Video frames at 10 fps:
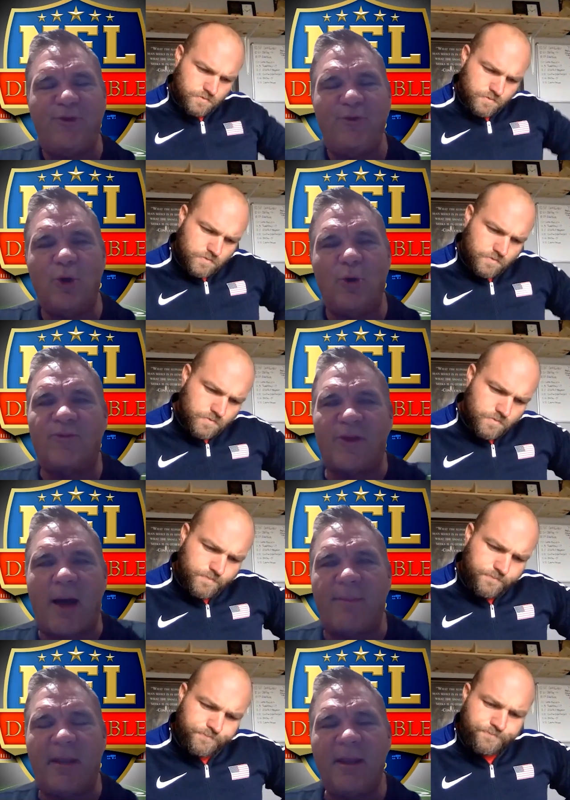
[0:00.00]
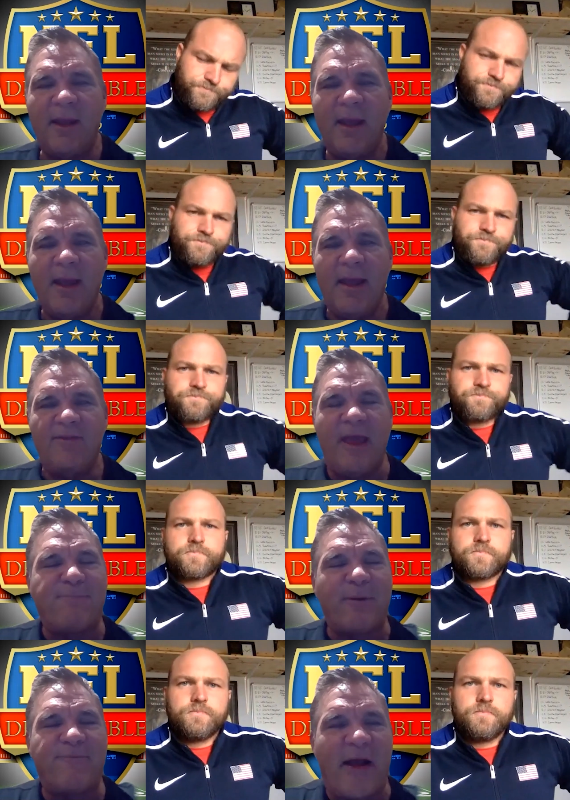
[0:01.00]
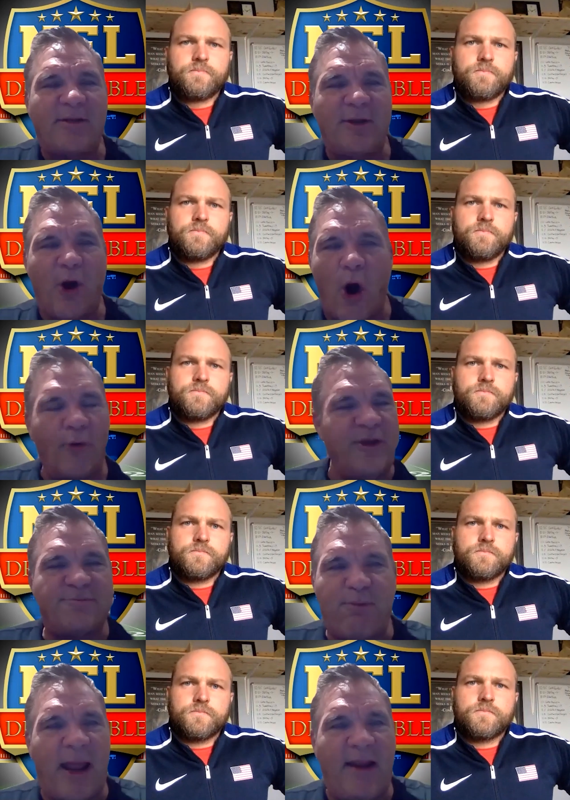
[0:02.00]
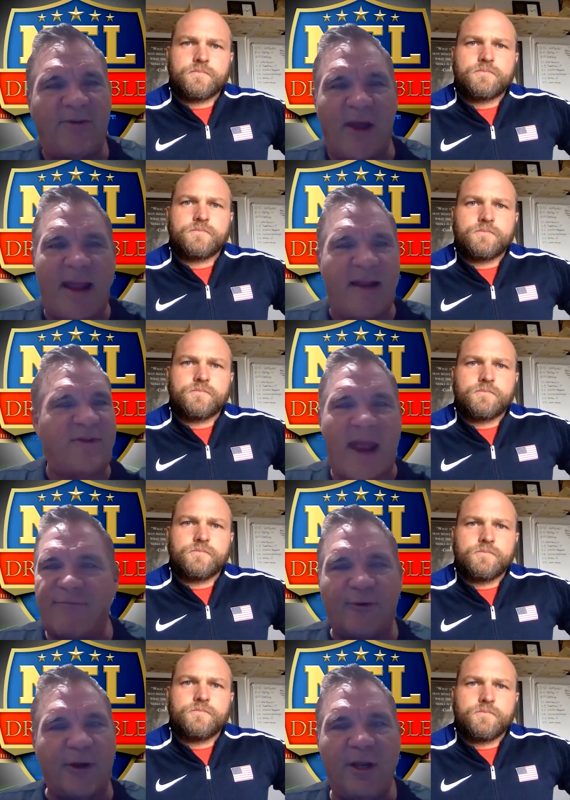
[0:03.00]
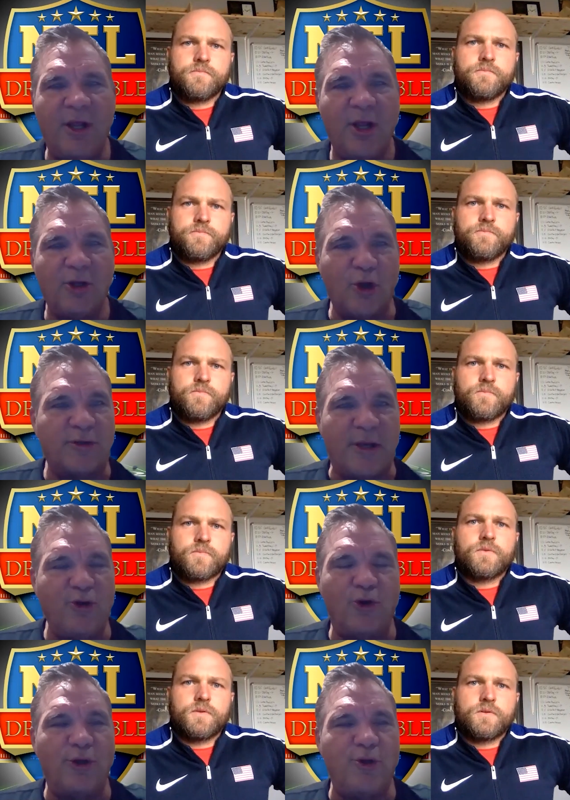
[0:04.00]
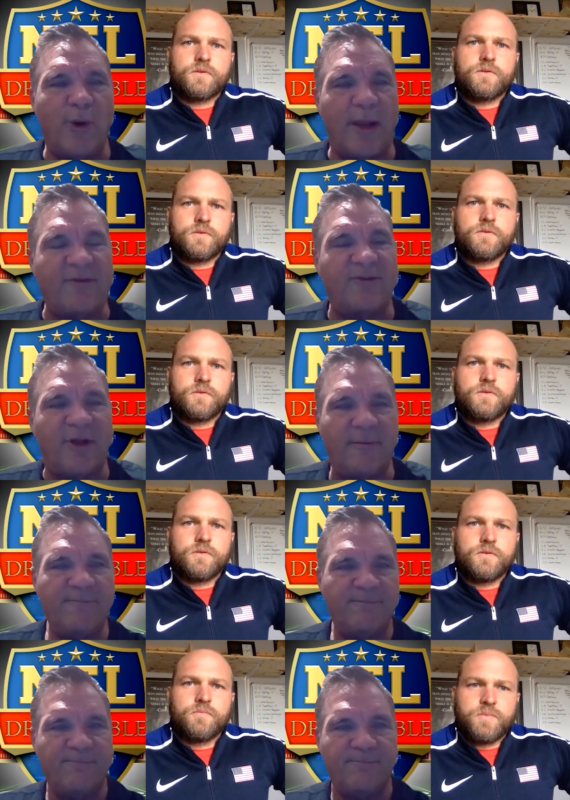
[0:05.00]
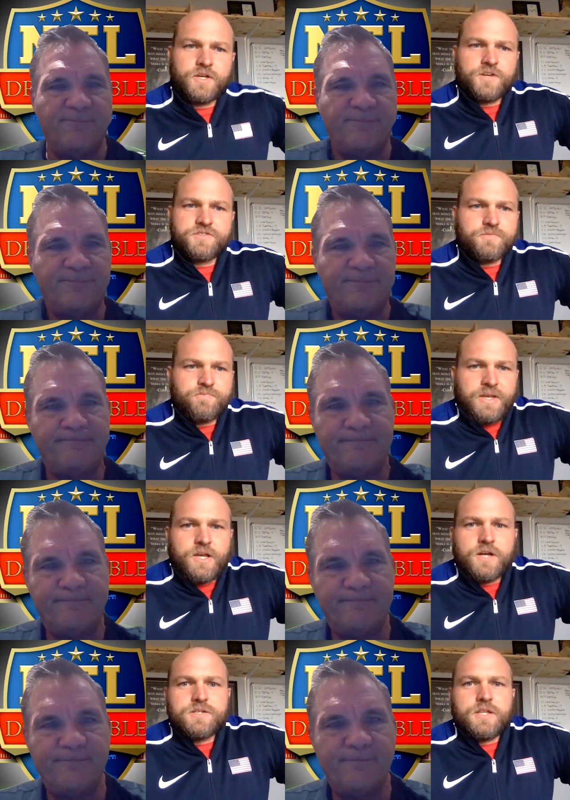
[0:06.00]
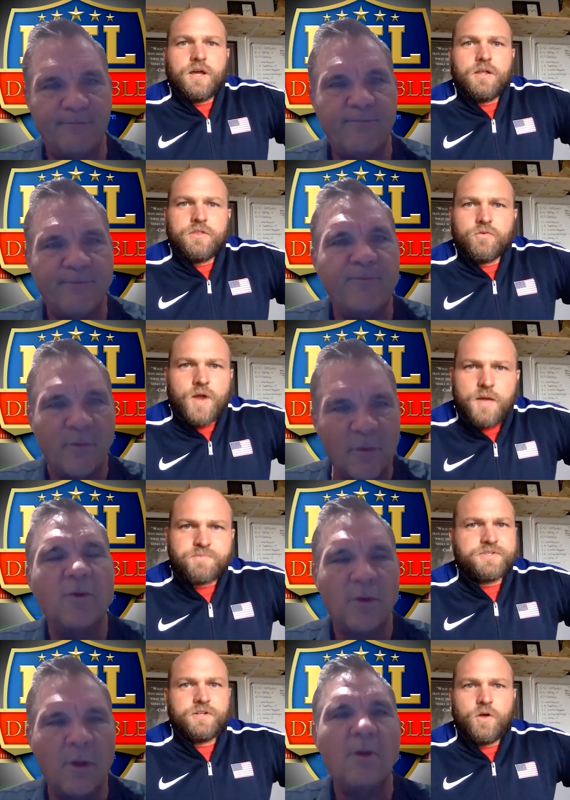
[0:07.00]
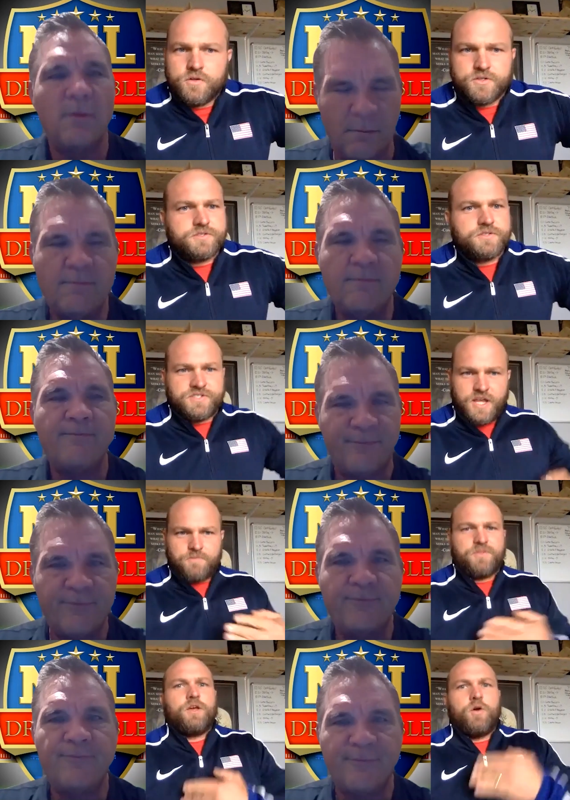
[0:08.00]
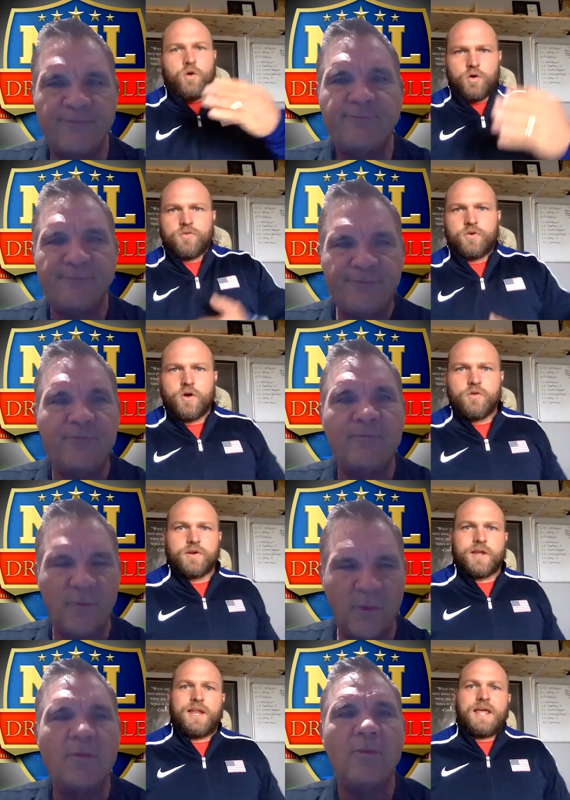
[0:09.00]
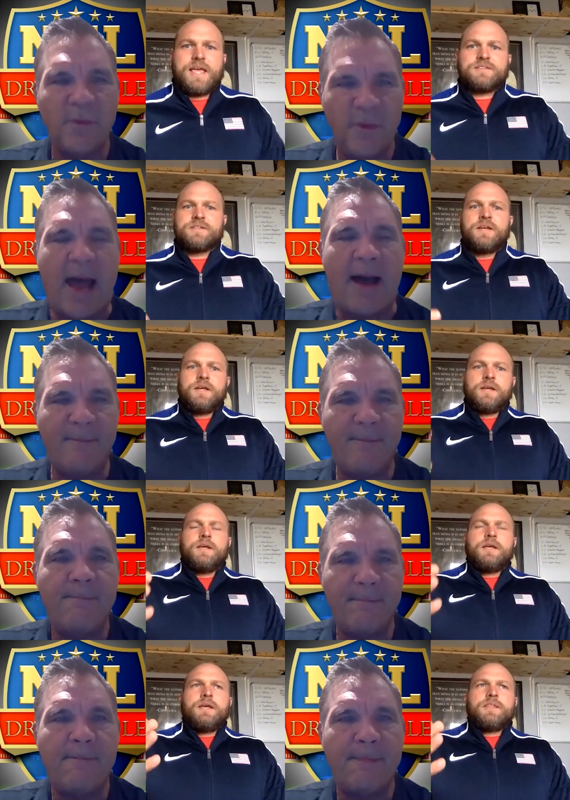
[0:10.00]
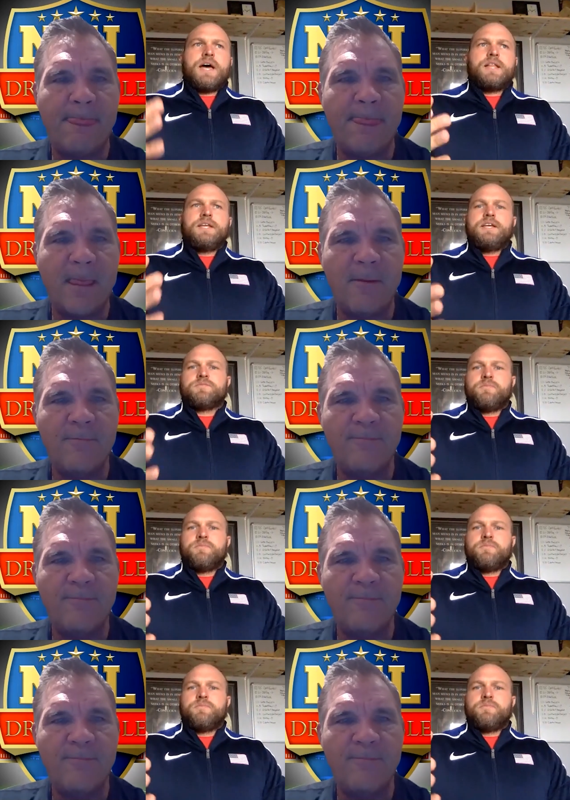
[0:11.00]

Speaker 1: you knew it was coming, they perfected all these plays against every look that you could do against it.
Speaker 2: Because of the reps and just the same thing over and over again. I guess that leaves